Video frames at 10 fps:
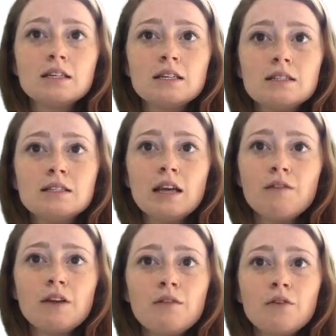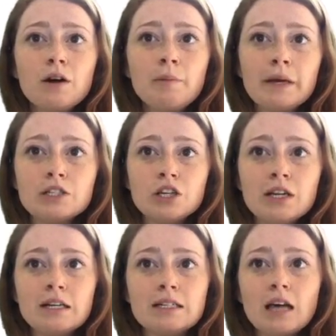Saving for a pension
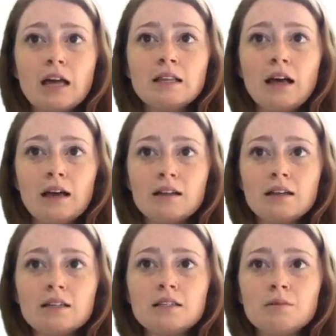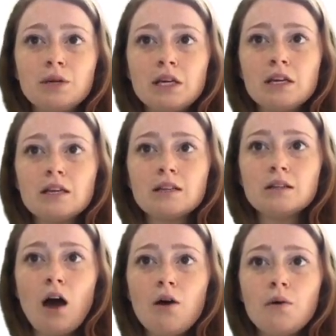is unlikely to be
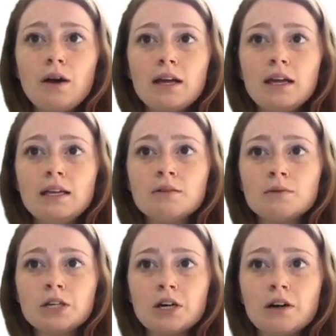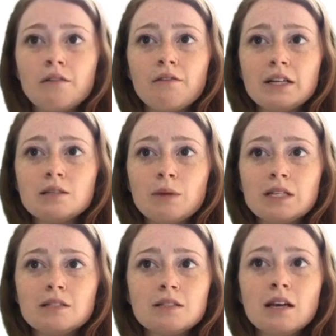low in return
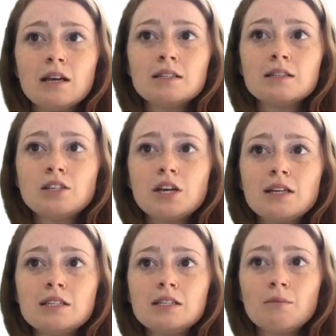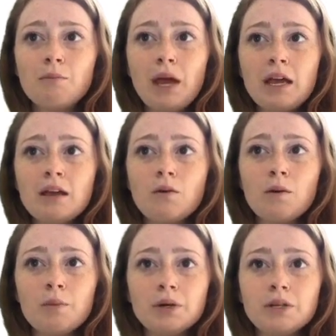investments, such as bank or
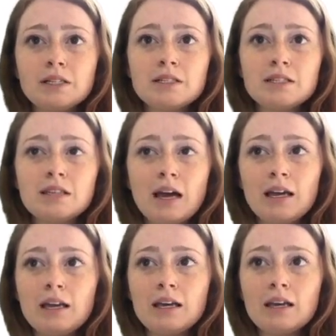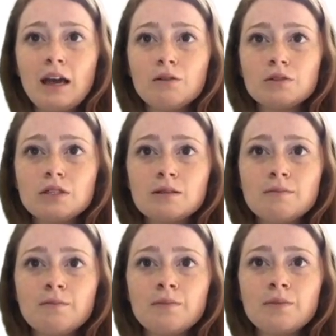building society accounts.
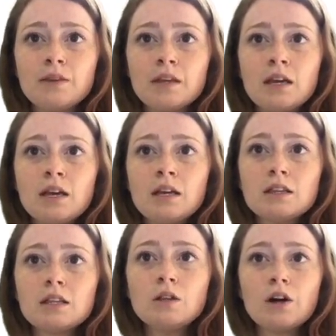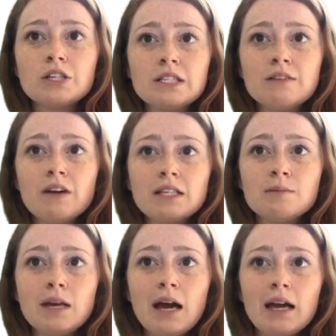The largest
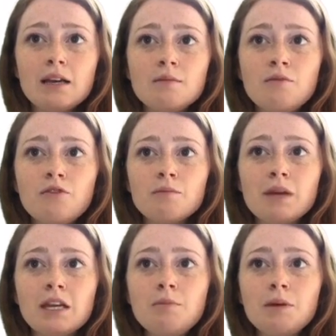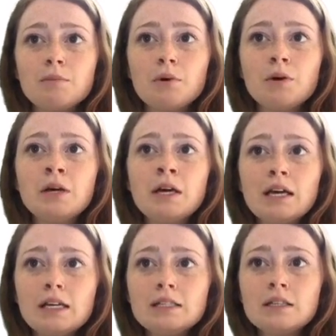investment item for many people
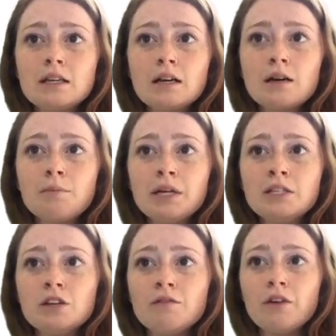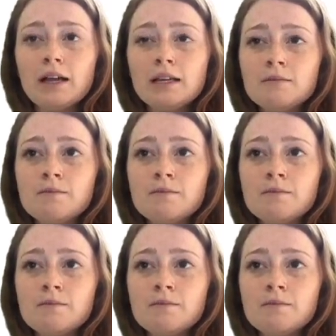is their pension fund.